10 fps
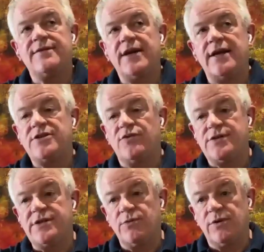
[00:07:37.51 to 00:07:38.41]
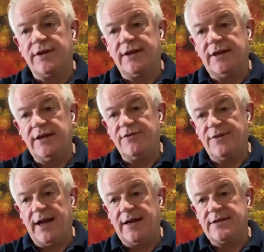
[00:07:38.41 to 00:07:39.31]
That's obviously one of the key
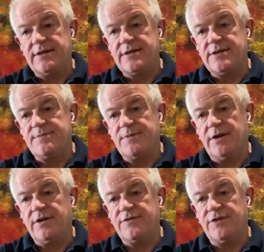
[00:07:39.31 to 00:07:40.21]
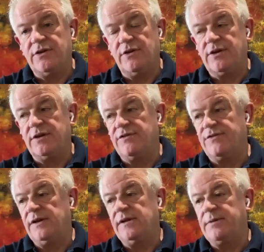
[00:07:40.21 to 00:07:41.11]
factors because if you look at the
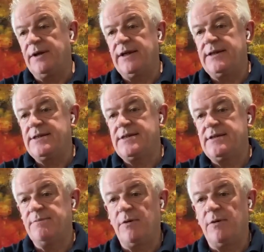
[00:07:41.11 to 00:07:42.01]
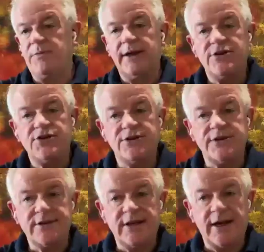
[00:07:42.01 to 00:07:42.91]
Philippines, the population
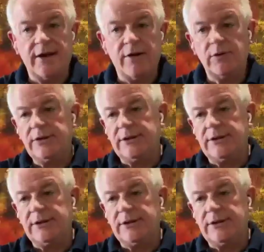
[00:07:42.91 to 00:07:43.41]
is now